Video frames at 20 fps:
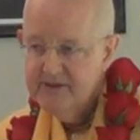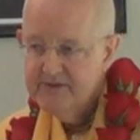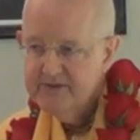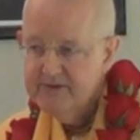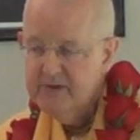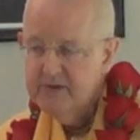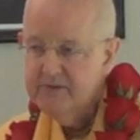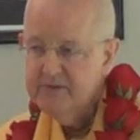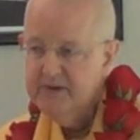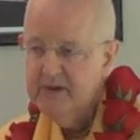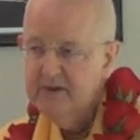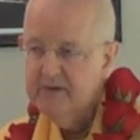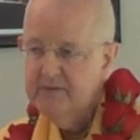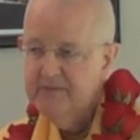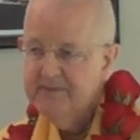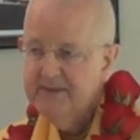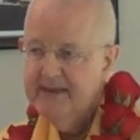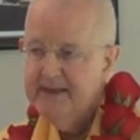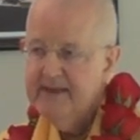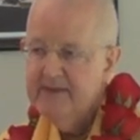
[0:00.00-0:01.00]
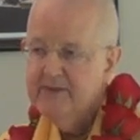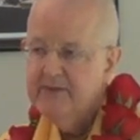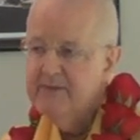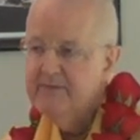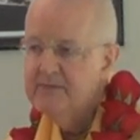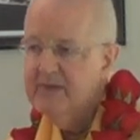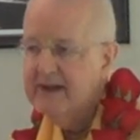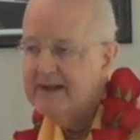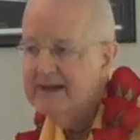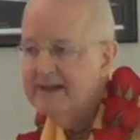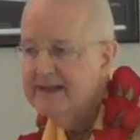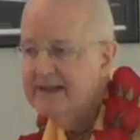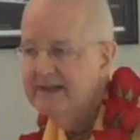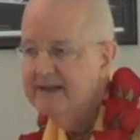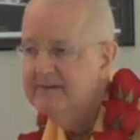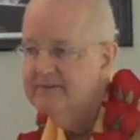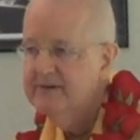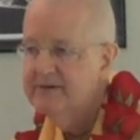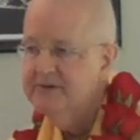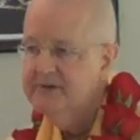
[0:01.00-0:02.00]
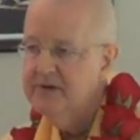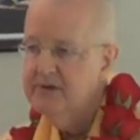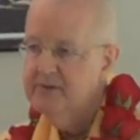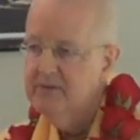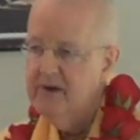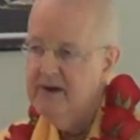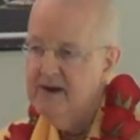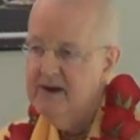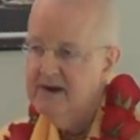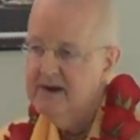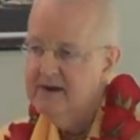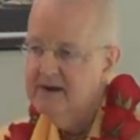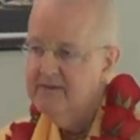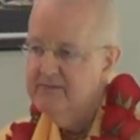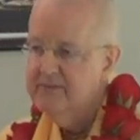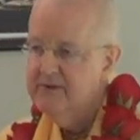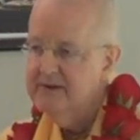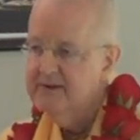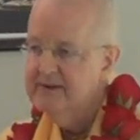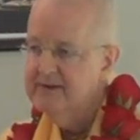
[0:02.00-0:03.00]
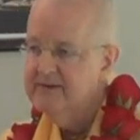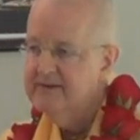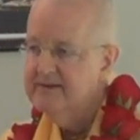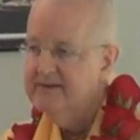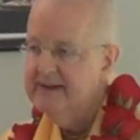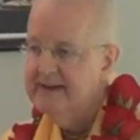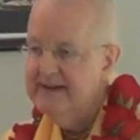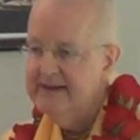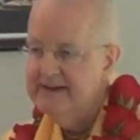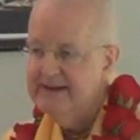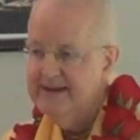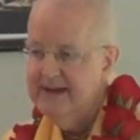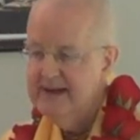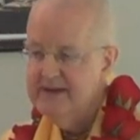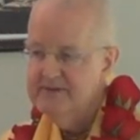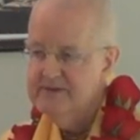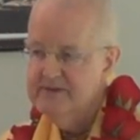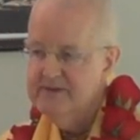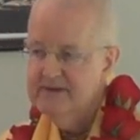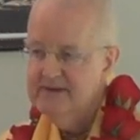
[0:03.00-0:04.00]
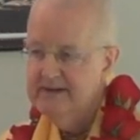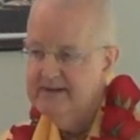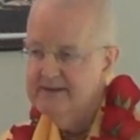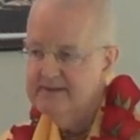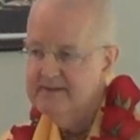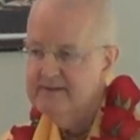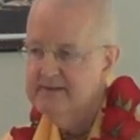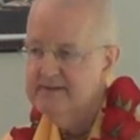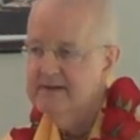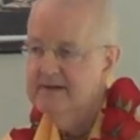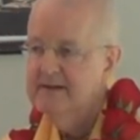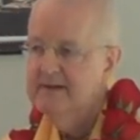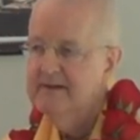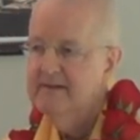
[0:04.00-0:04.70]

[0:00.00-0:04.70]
So, you know, the, the clearer you are of what your intention is,